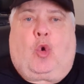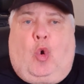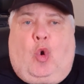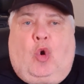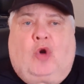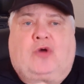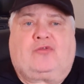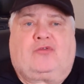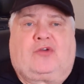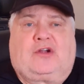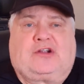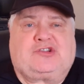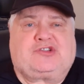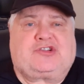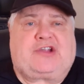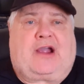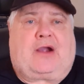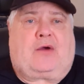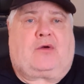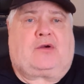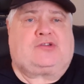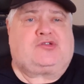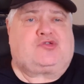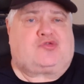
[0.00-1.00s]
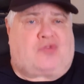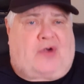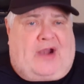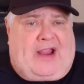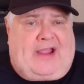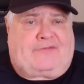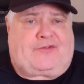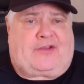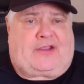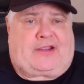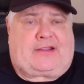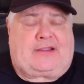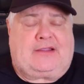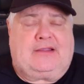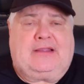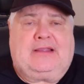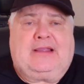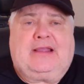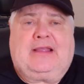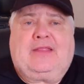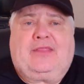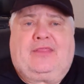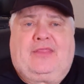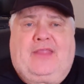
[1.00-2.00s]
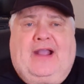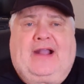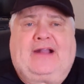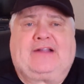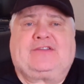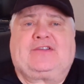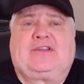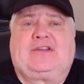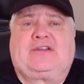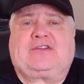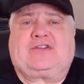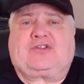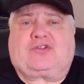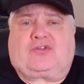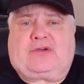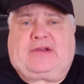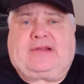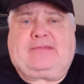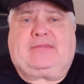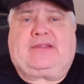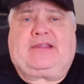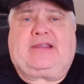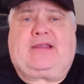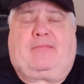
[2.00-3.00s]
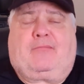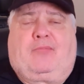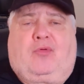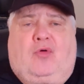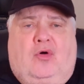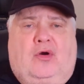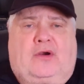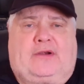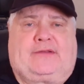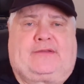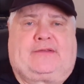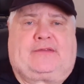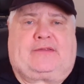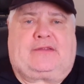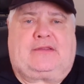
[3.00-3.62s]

or rush hour traffic. That's extremely important.